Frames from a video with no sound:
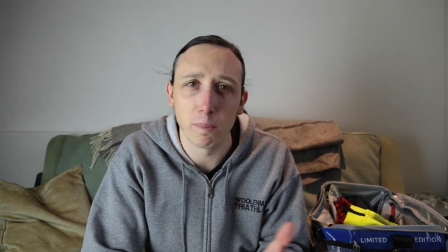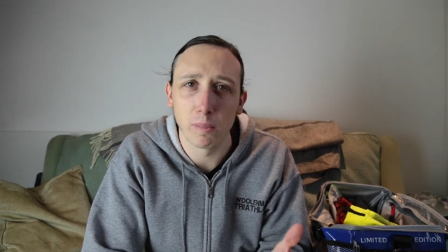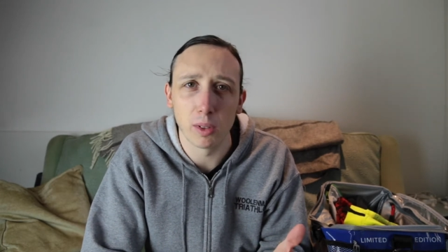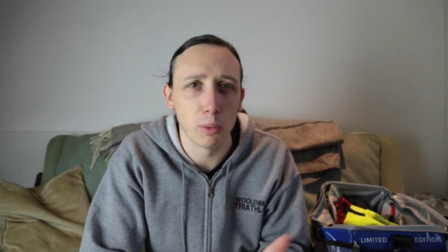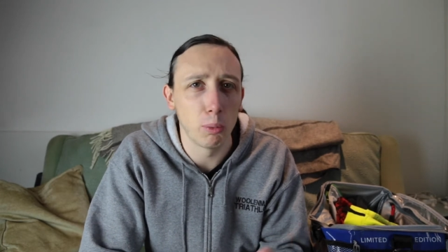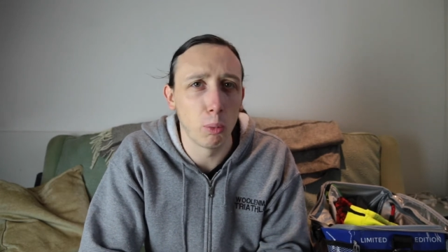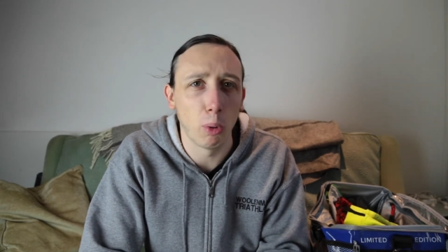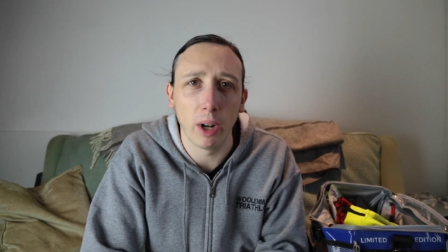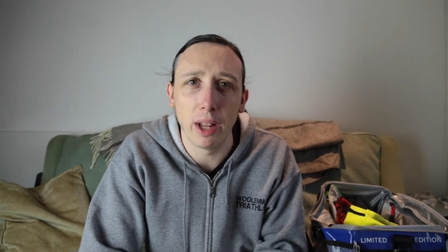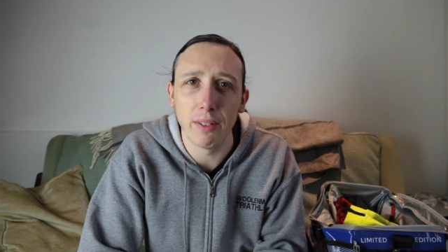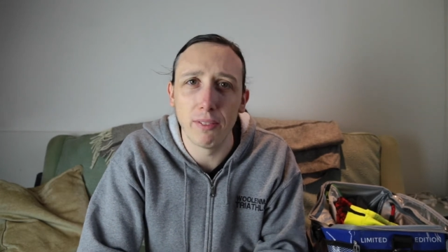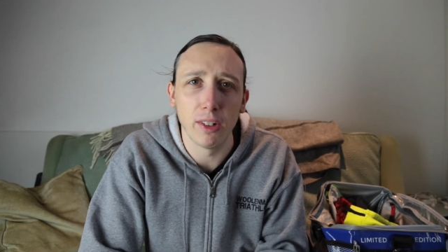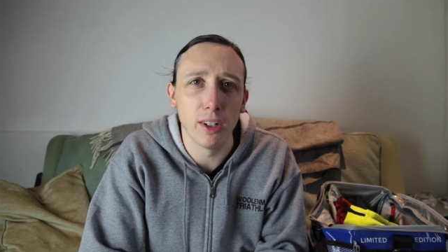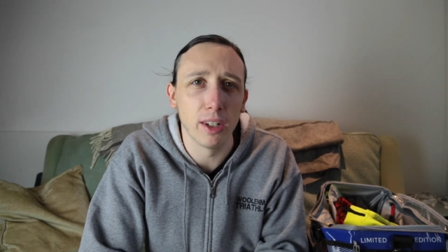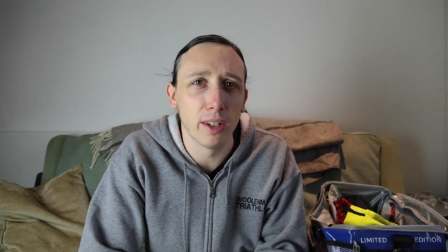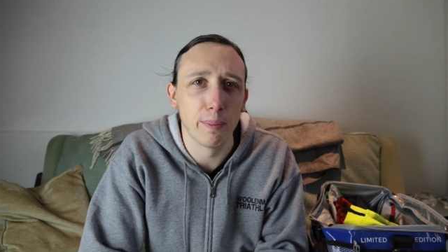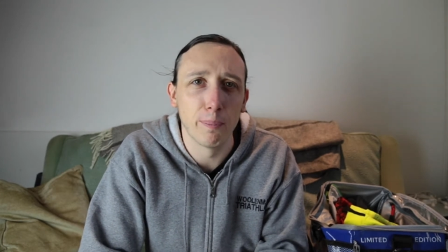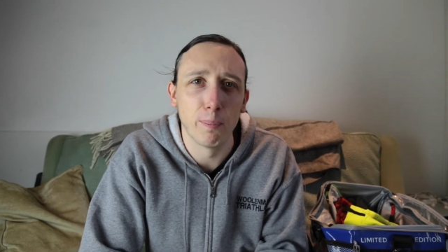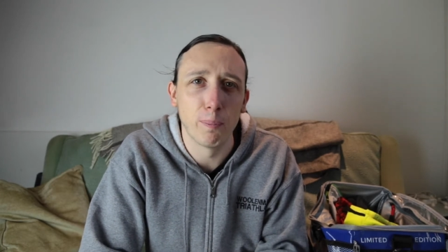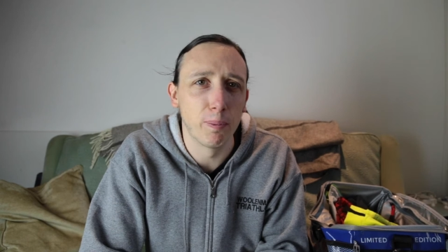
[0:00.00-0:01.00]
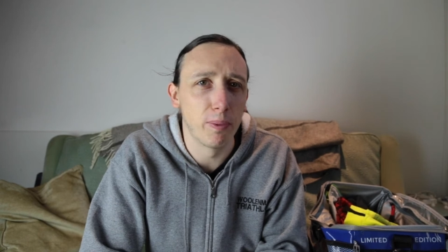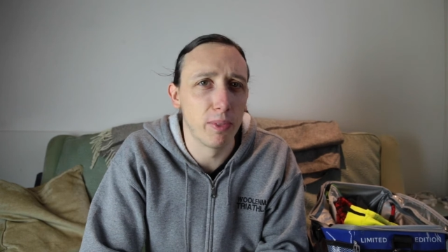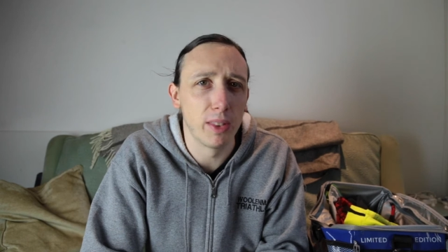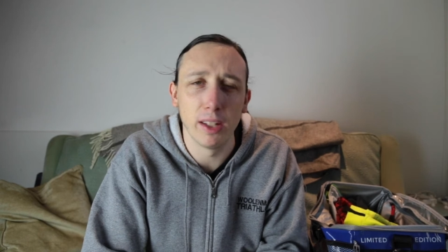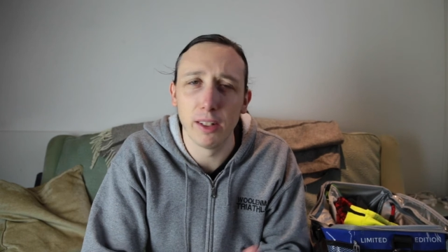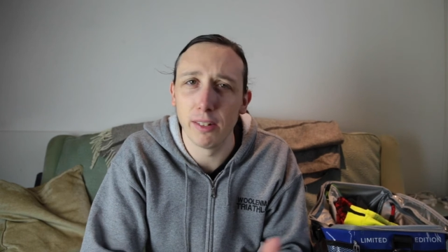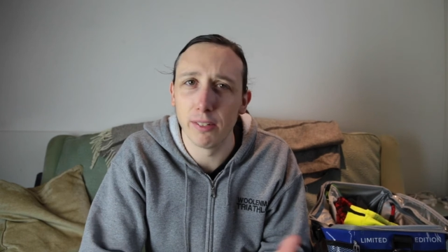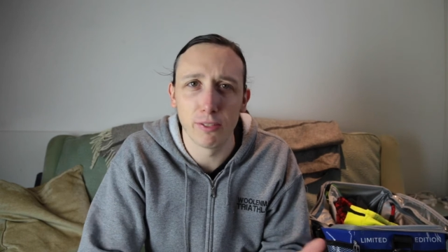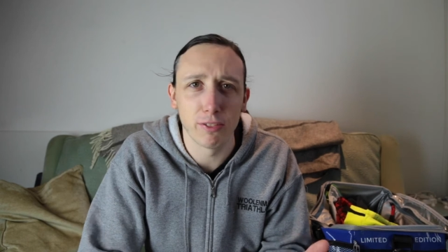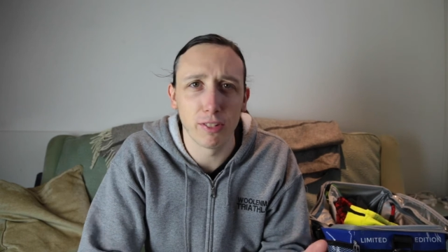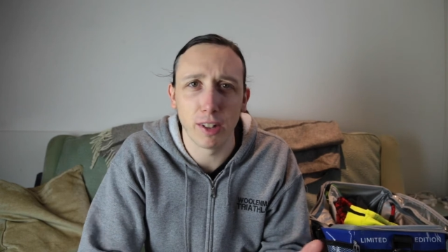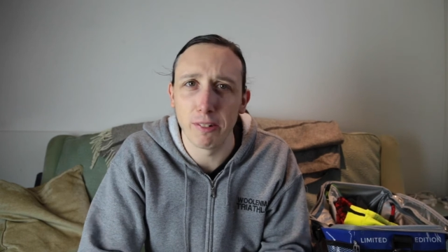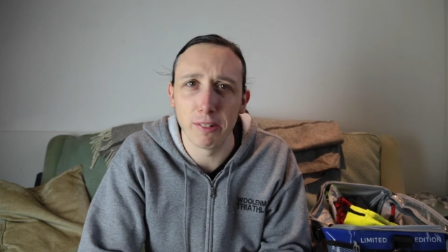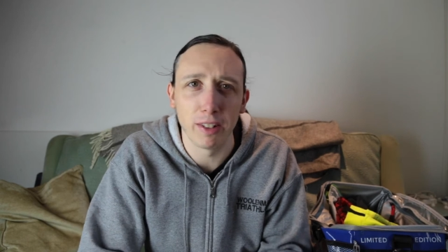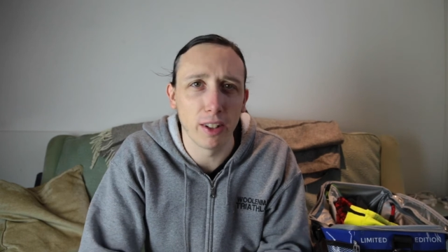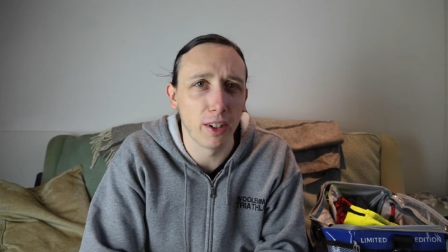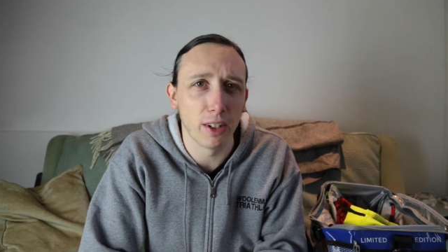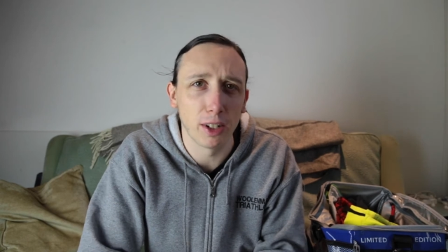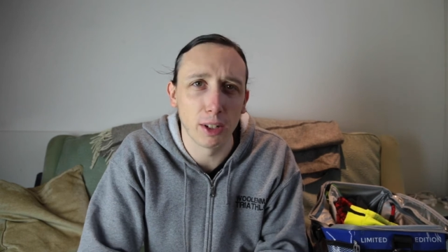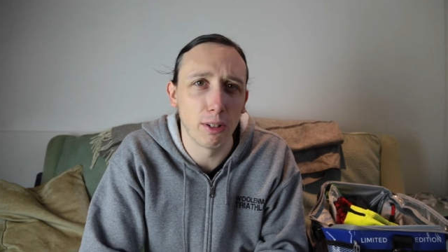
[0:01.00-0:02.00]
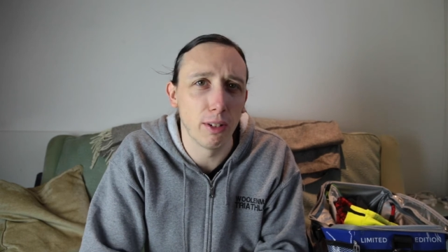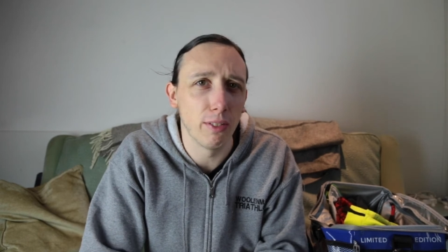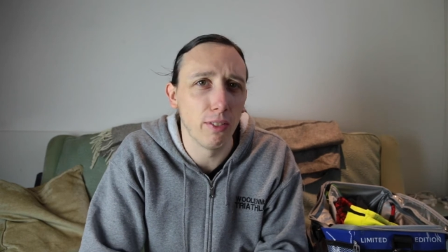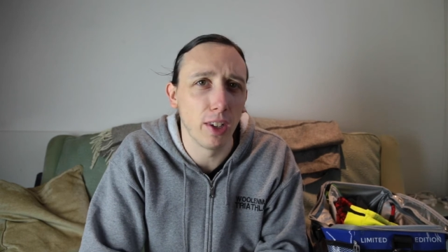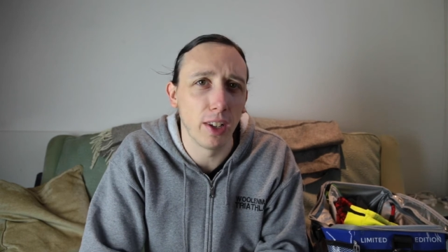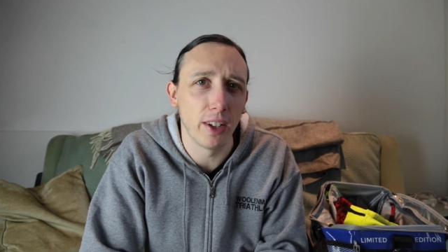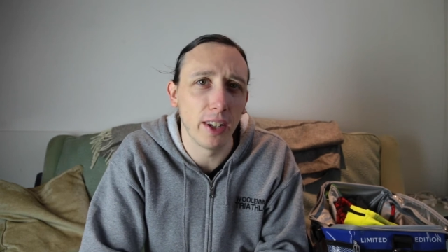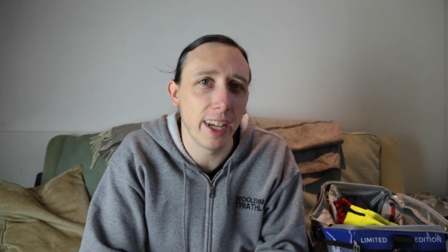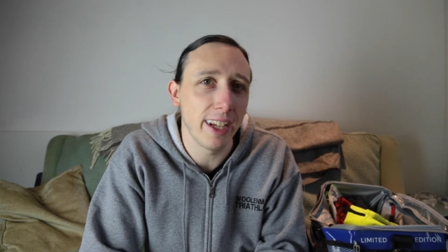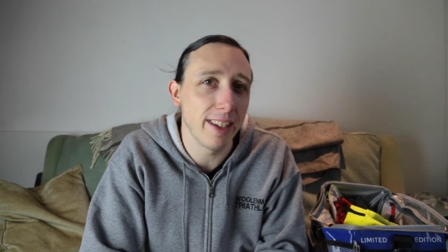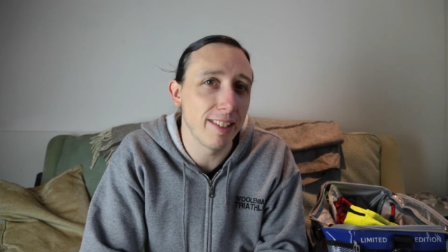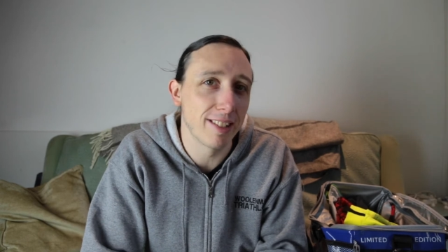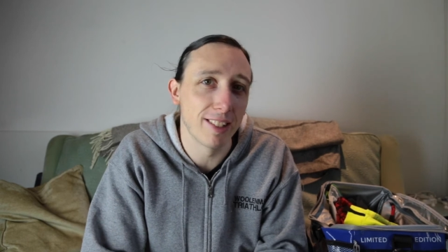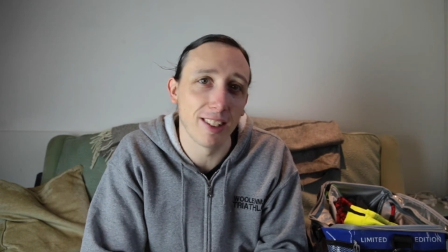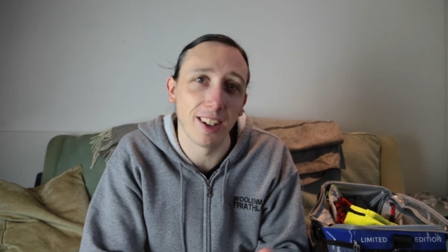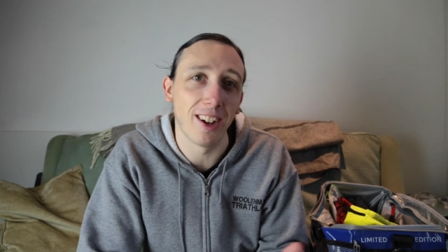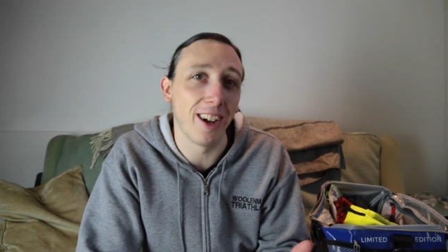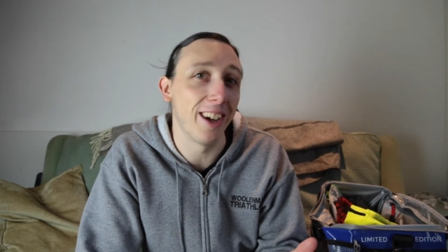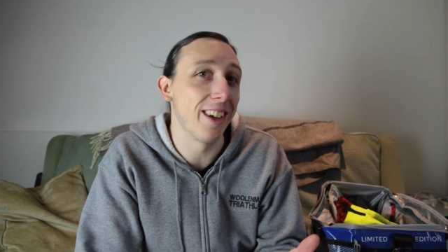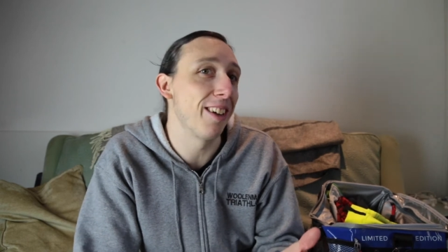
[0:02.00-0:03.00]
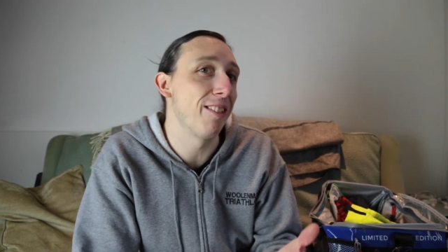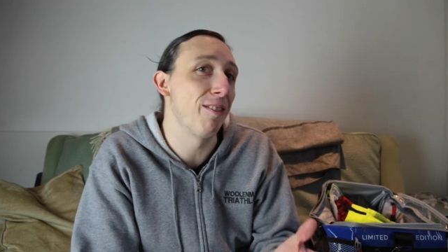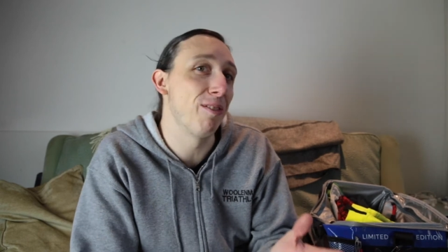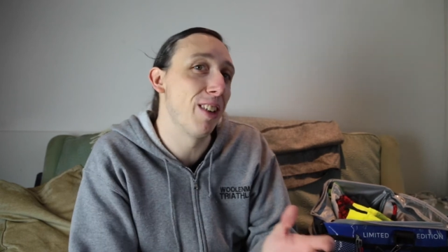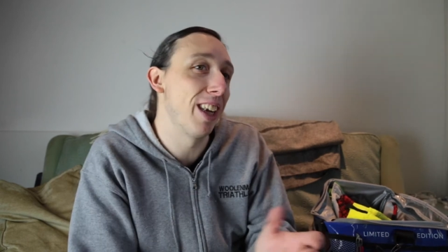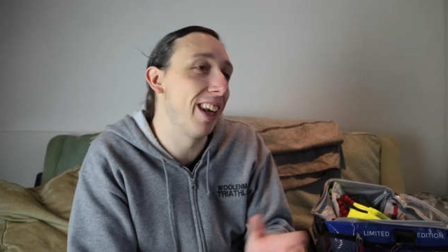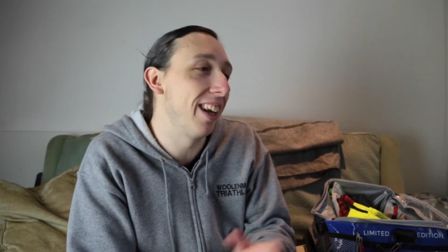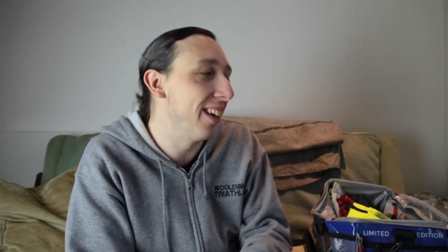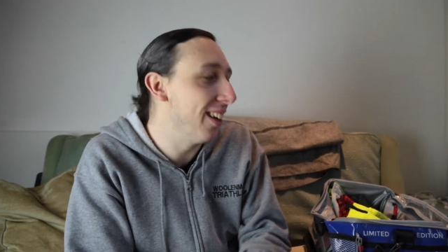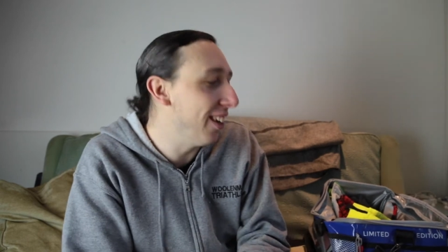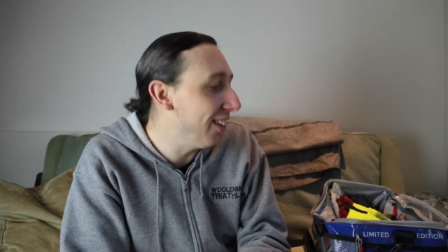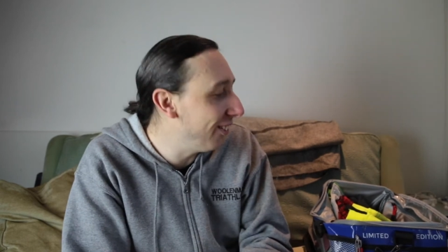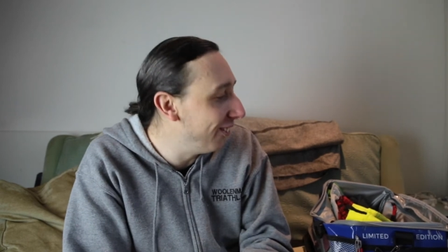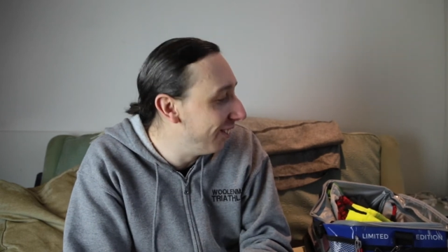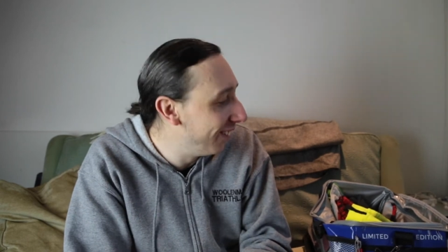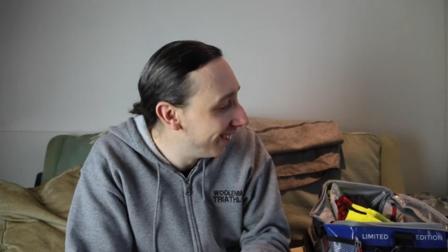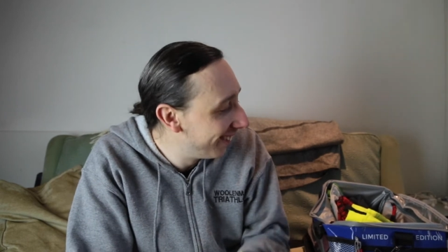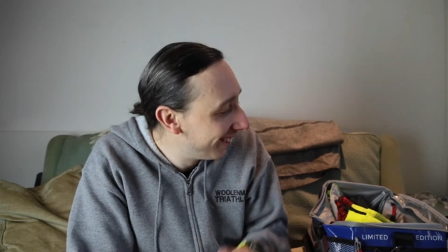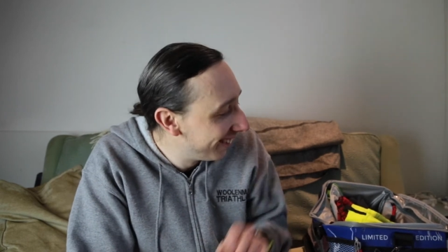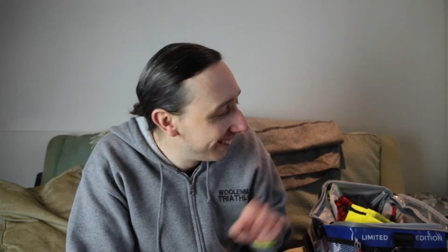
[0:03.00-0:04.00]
whatever the Fahrenheit equivalent is. I don't really know.